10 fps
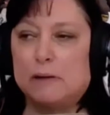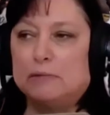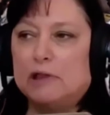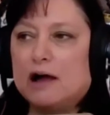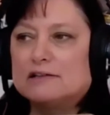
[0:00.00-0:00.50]

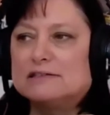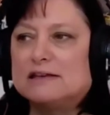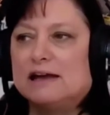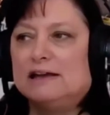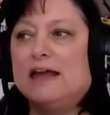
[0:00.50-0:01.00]
blog
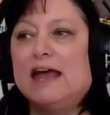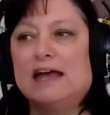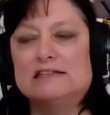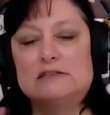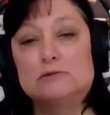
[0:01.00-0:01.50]
site.
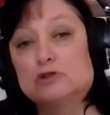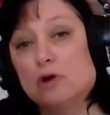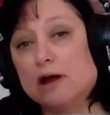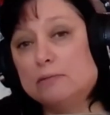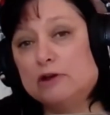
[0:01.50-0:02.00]
And
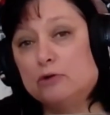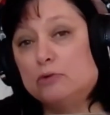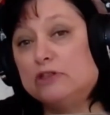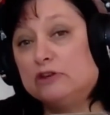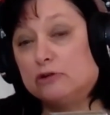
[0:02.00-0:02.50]
subscribe there
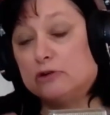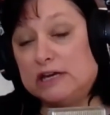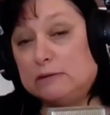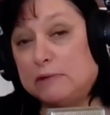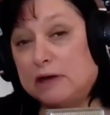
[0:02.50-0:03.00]
with your
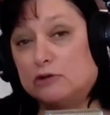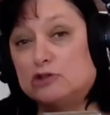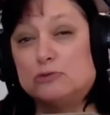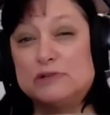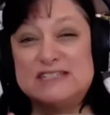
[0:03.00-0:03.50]
email
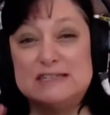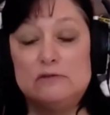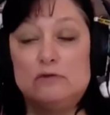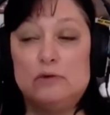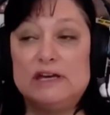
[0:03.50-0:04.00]
to
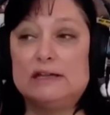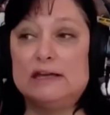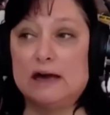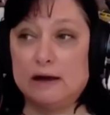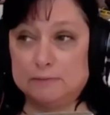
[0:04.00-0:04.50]
receive
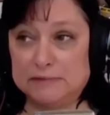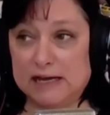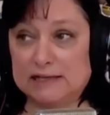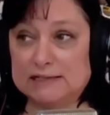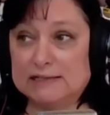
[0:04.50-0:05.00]
weekly
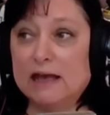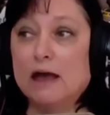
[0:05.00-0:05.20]
updates.